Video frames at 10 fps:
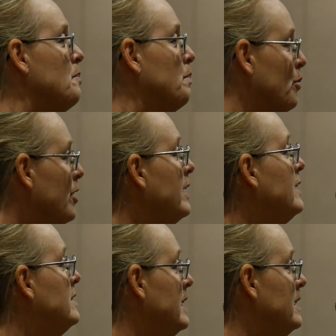Deborah
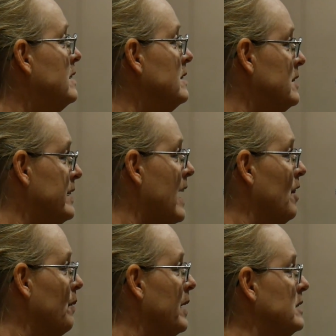Thorne,
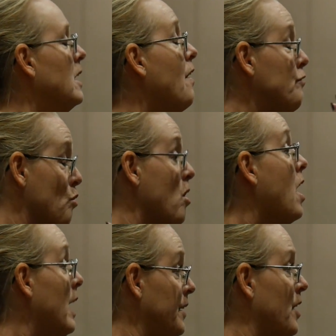vehemently opposed the
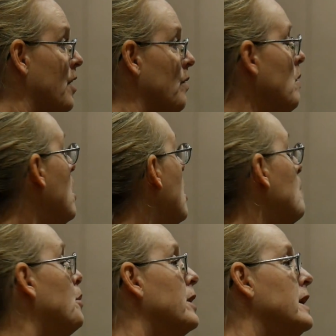university's
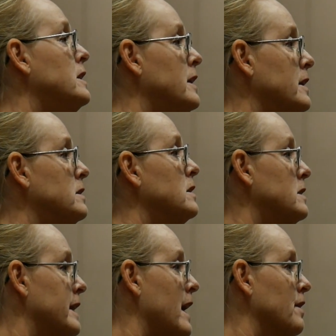consideration of
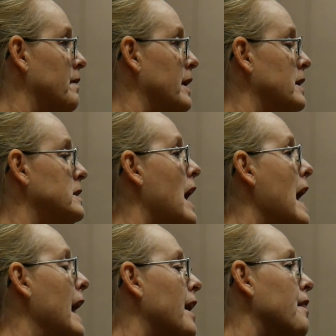outsourcing facility
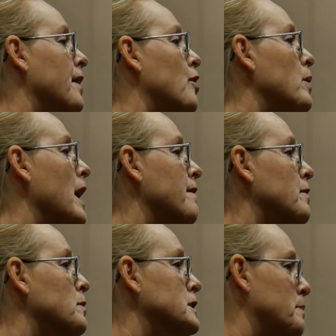services. I think we
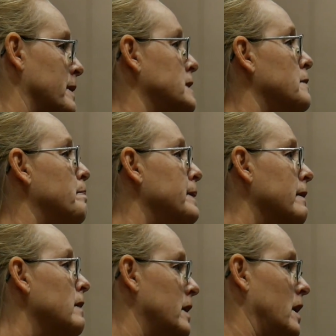have a
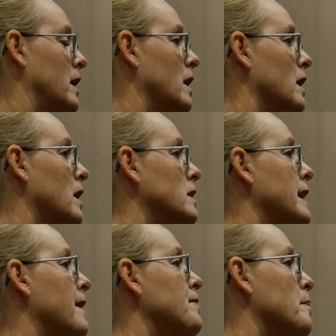responsibility
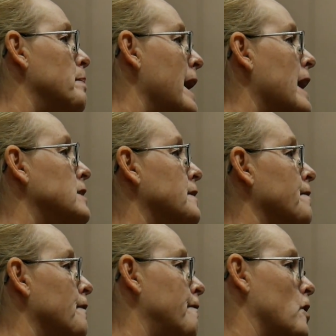to have the backs
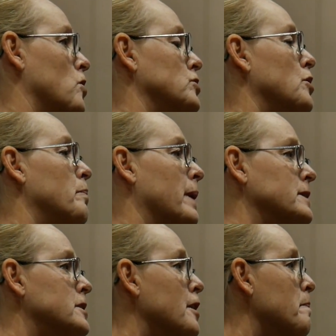of the folks who
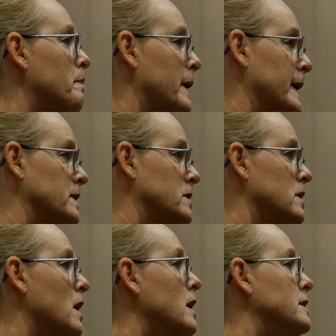bust their
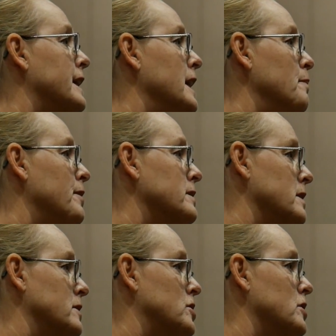butts to keep
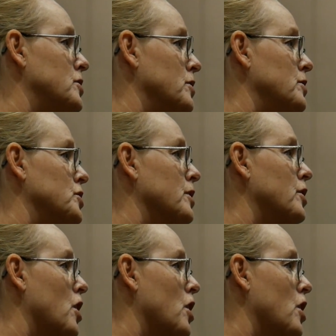this institution